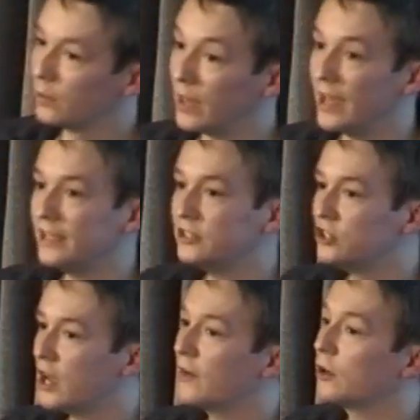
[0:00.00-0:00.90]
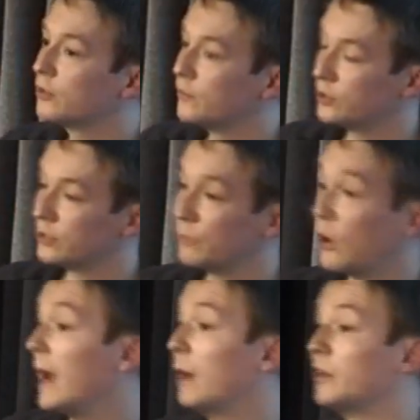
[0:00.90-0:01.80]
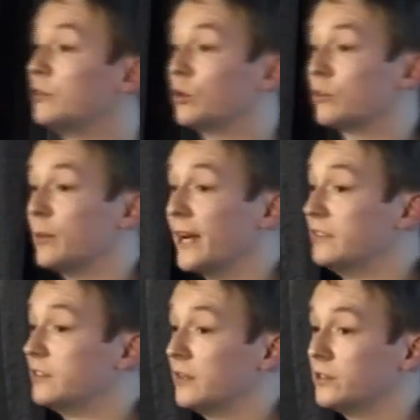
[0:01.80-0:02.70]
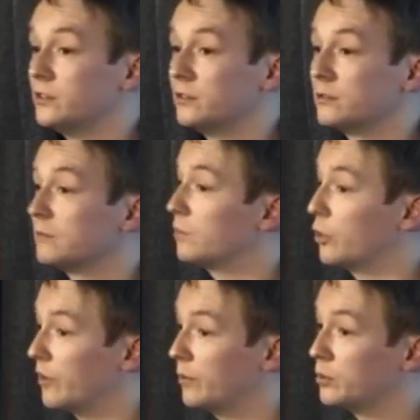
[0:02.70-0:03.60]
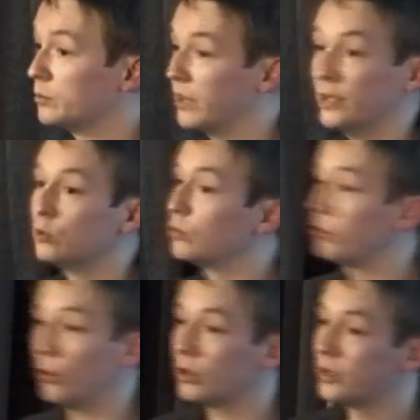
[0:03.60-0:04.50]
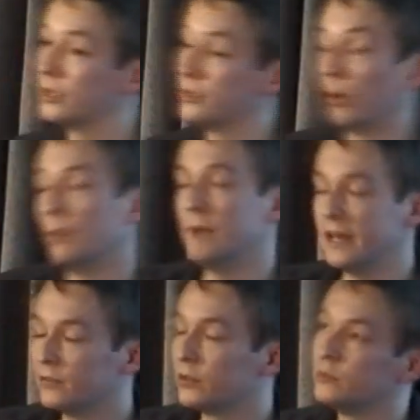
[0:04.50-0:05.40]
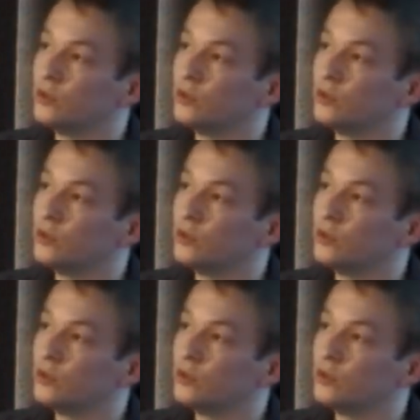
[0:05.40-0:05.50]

They share a lot of logic for how they talk to the backend services, for example. They all talk, or many of them